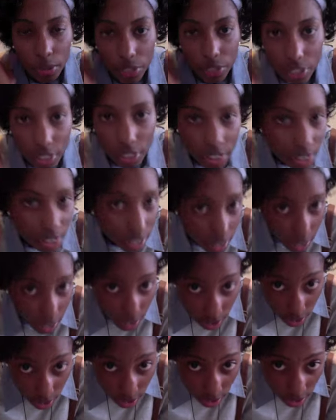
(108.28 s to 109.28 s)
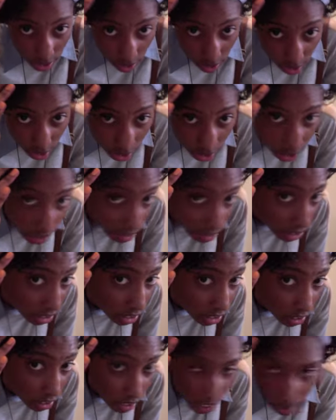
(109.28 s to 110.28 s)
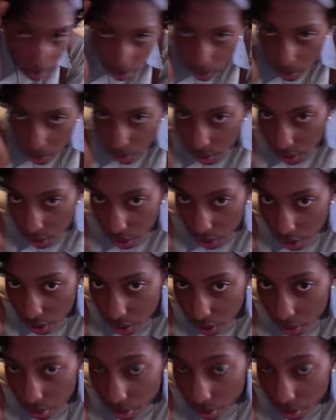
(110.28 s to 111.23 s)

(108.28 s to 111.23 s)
I think it came out really cute.